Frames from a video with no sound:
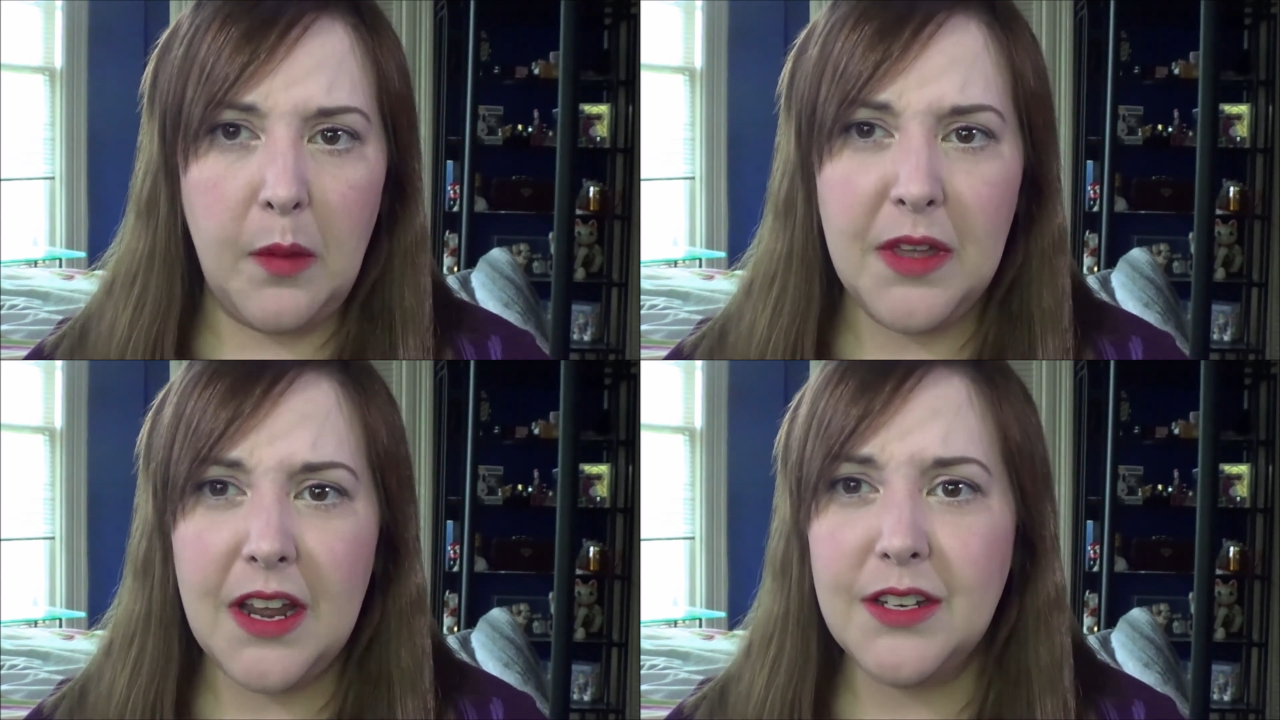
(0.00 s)

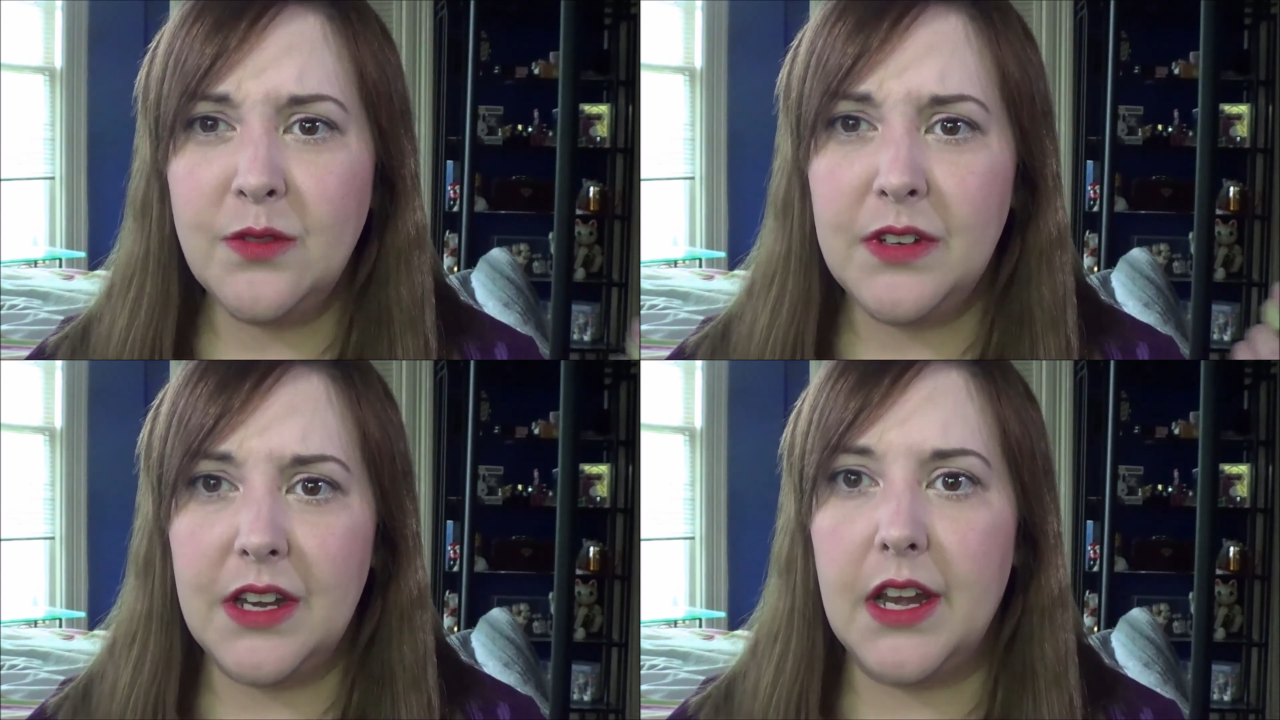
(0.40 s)
I mean, I
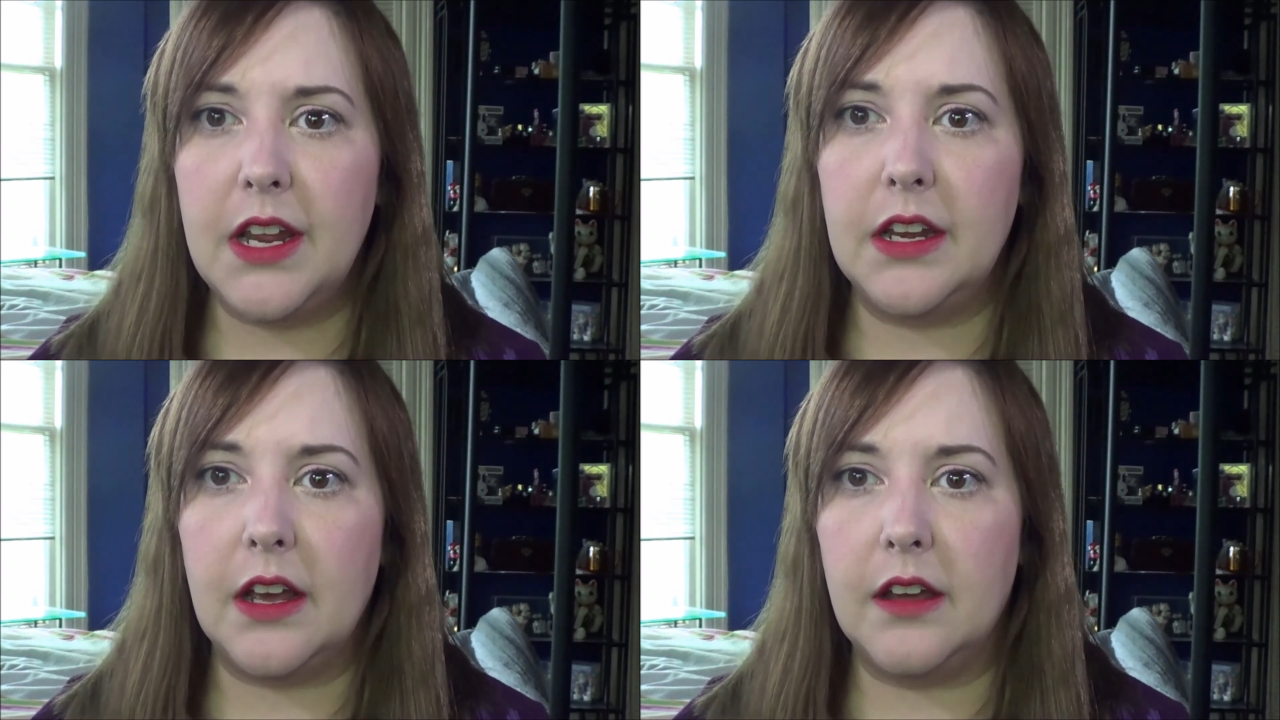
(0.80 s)
don't
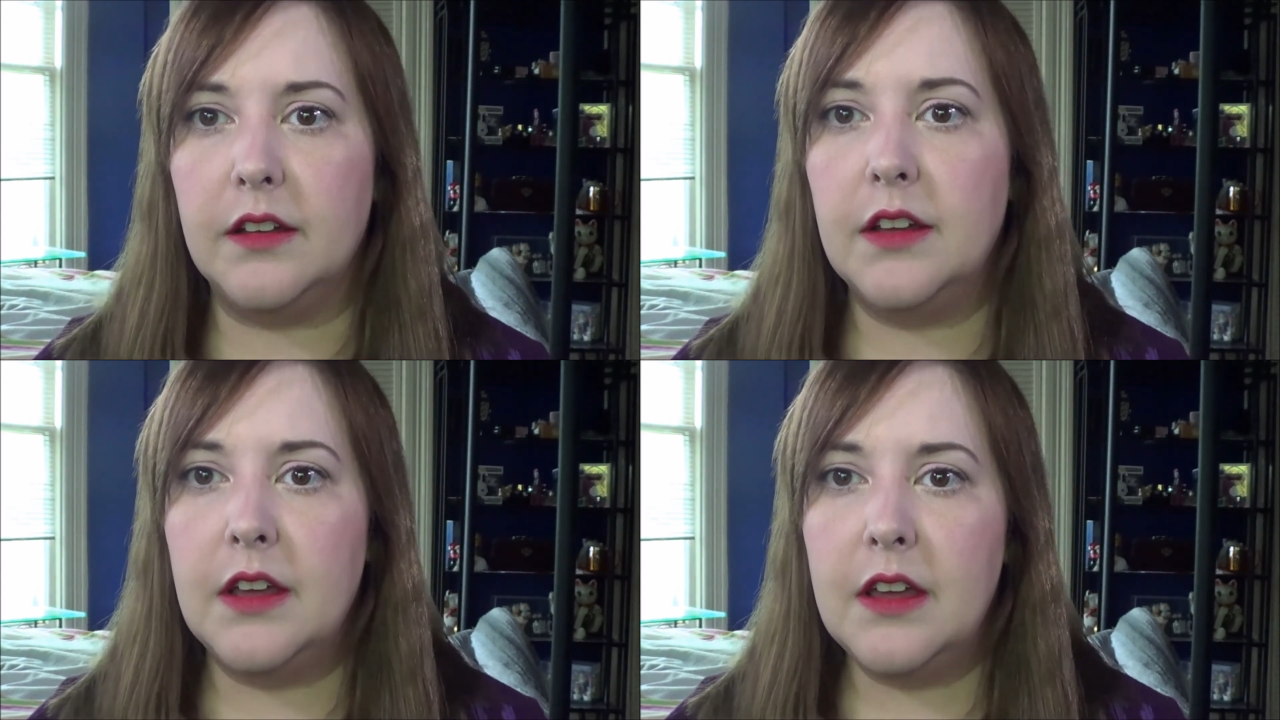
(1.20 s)
need a
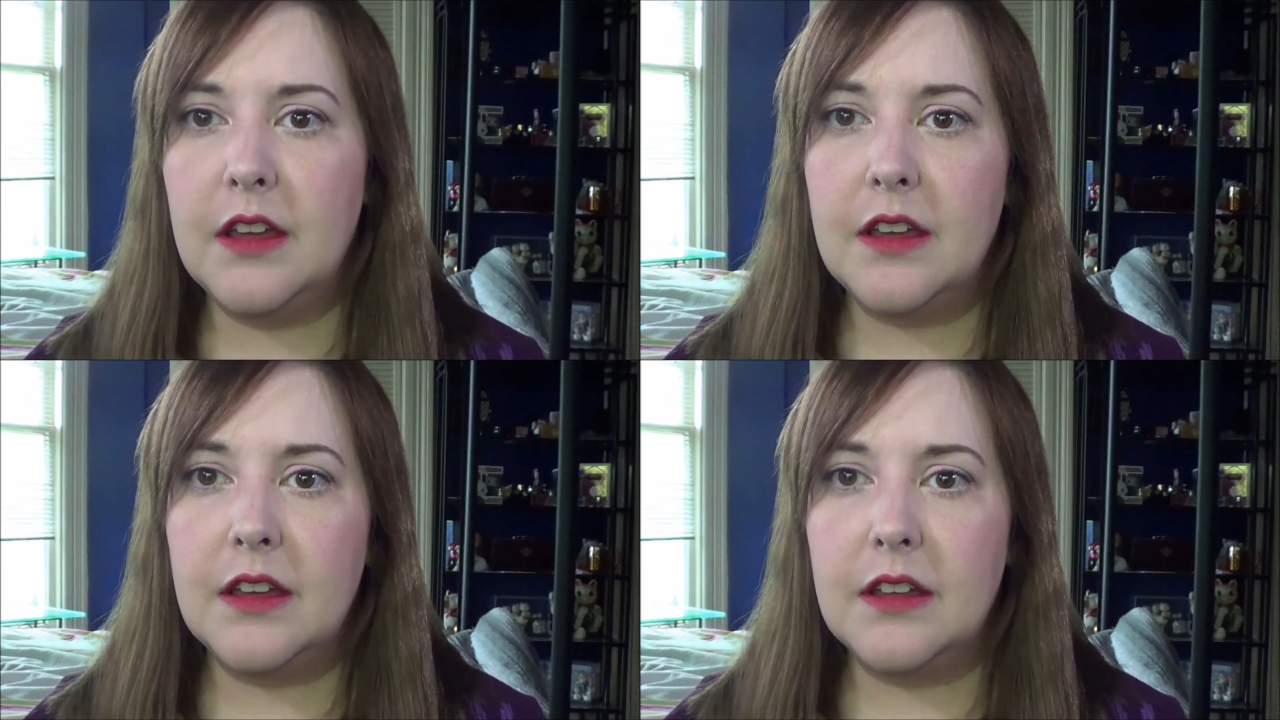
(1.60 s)

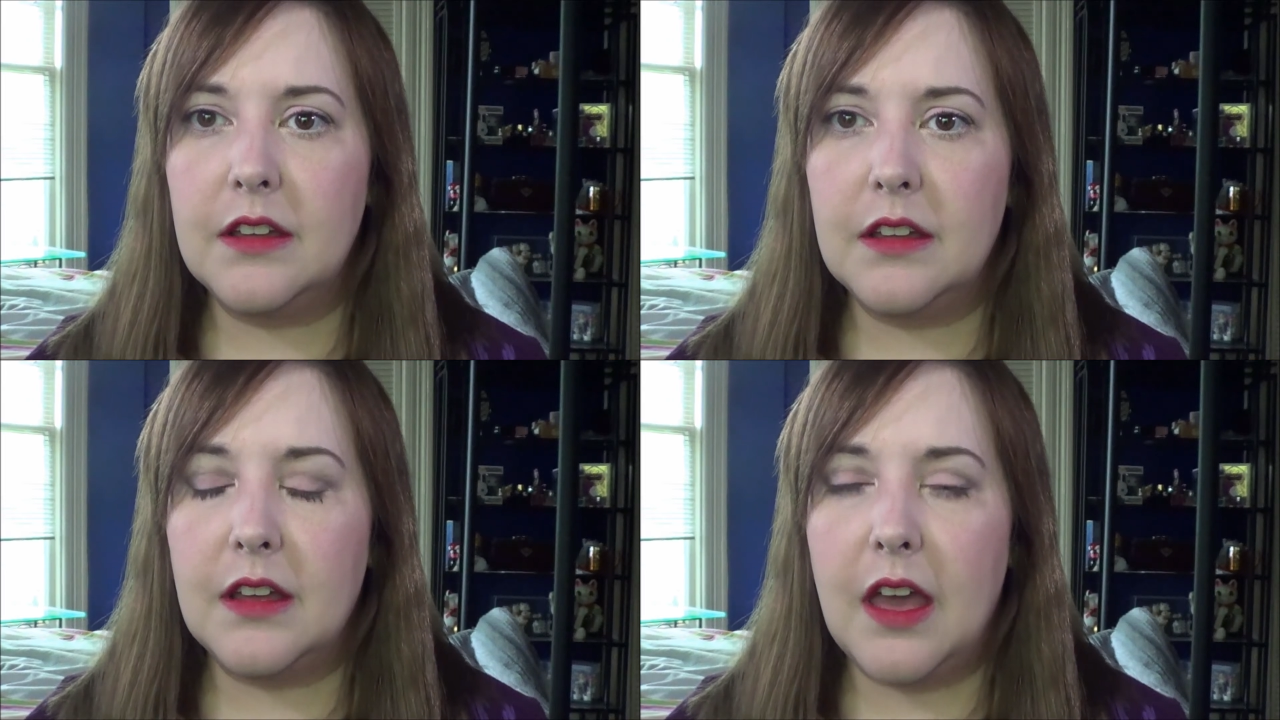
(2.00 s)

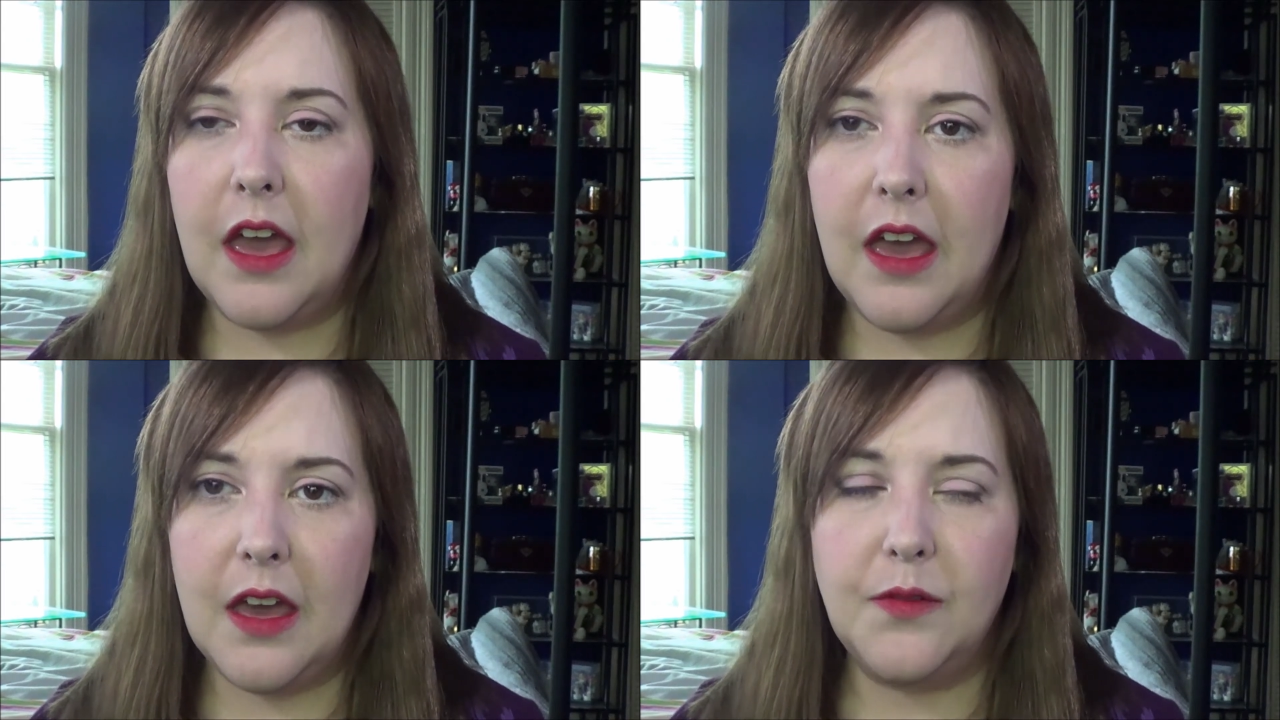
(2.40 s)

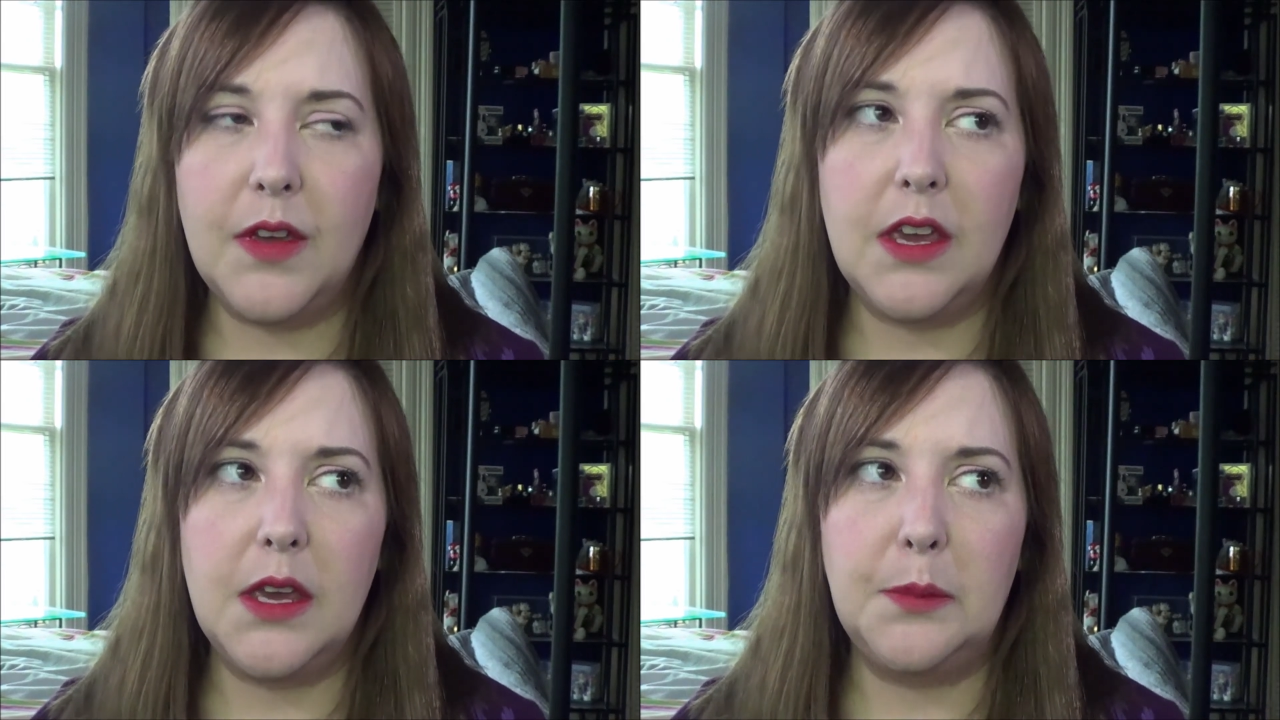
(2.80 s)

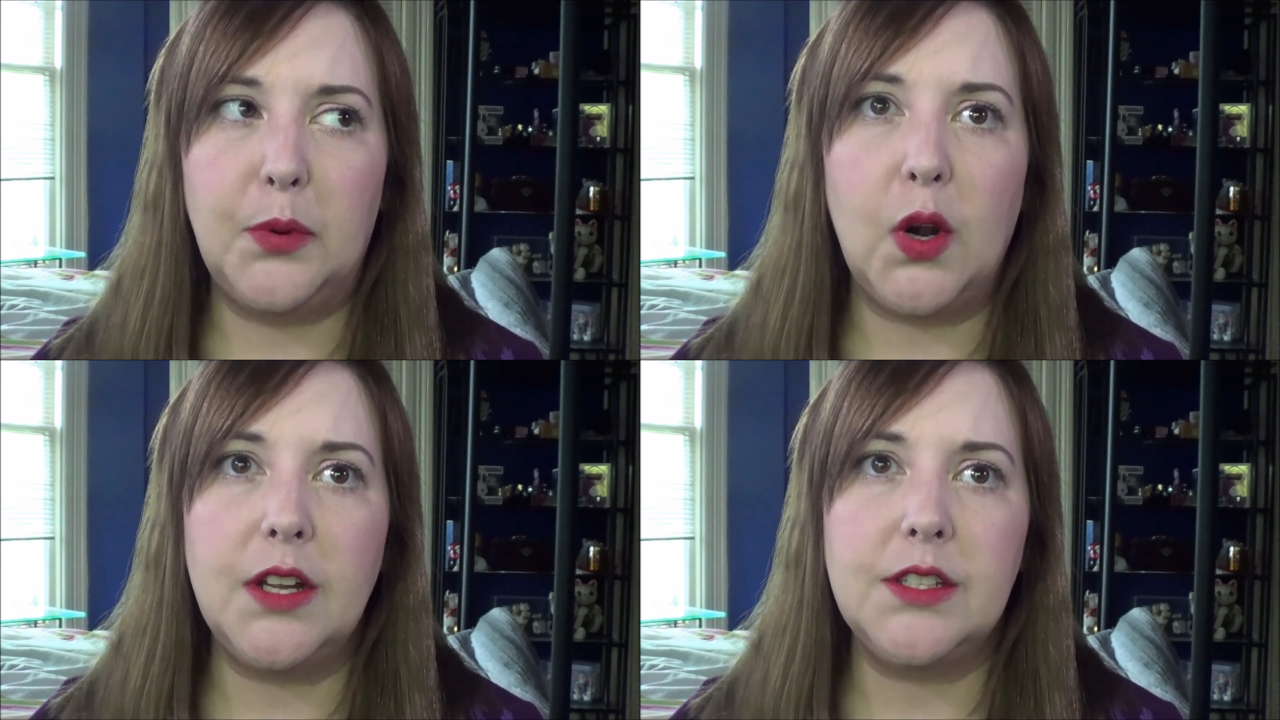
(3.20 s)
heavy
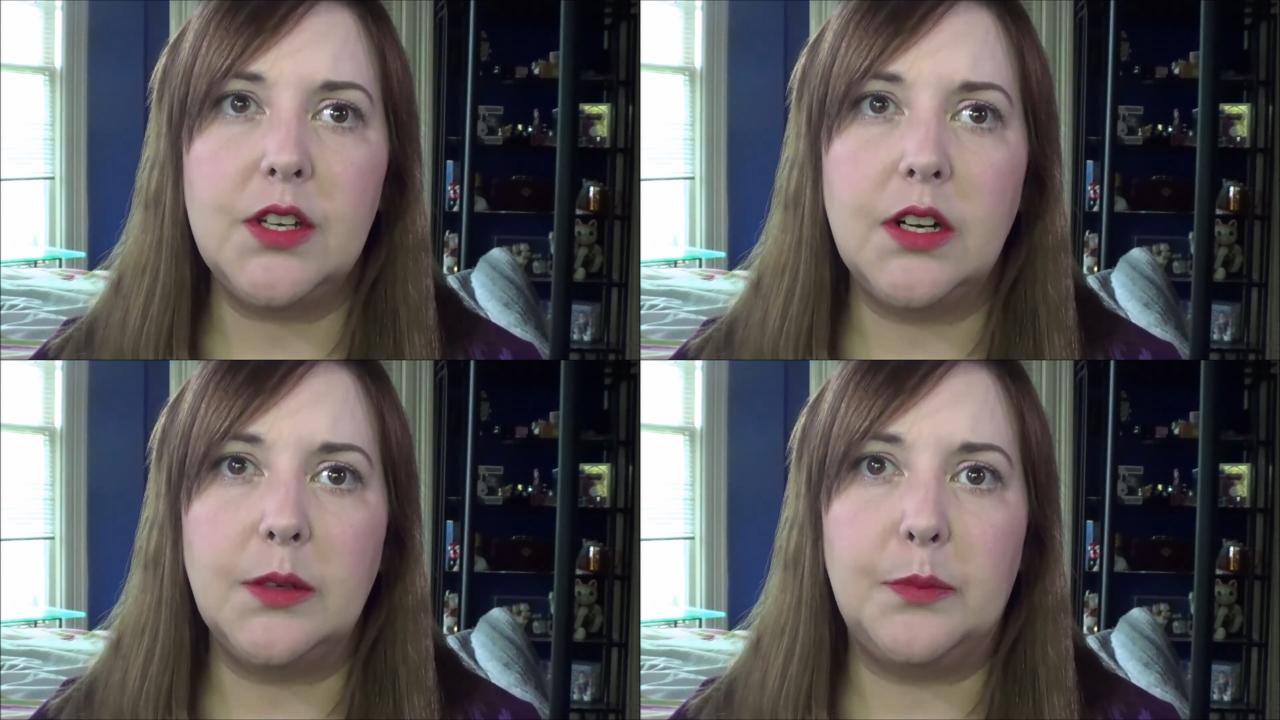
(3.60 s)

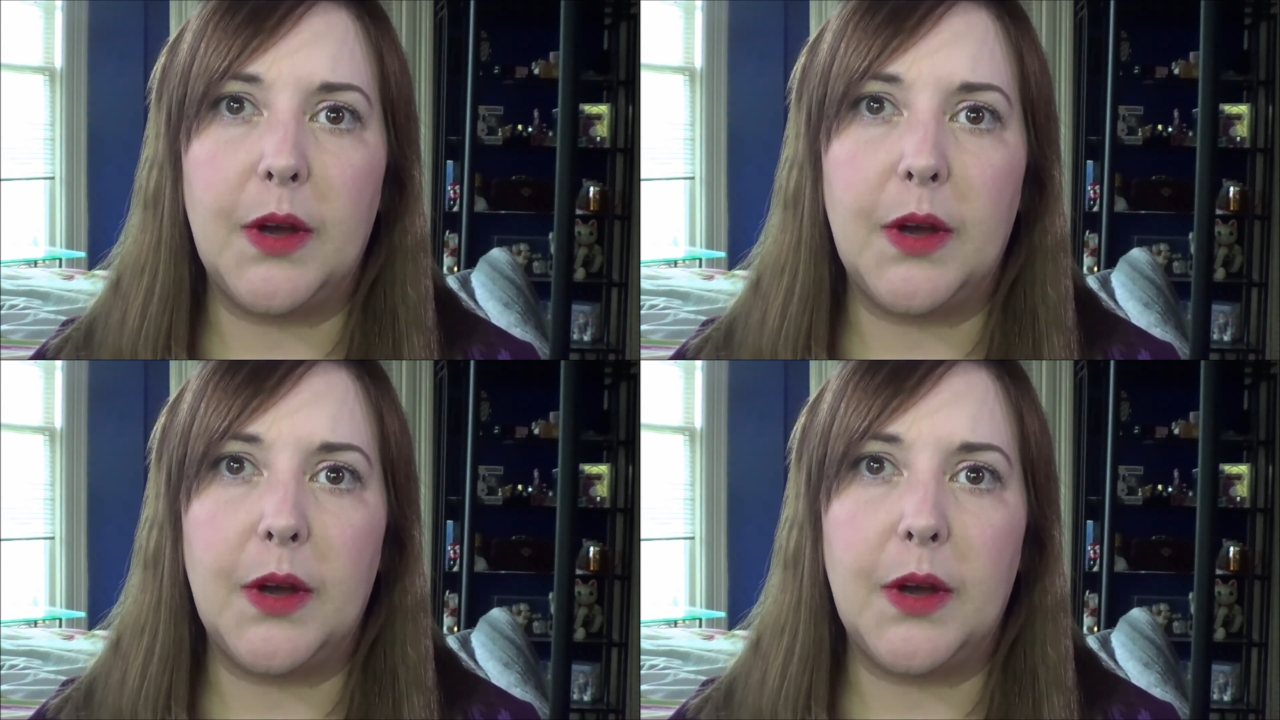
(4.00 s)
bronzer,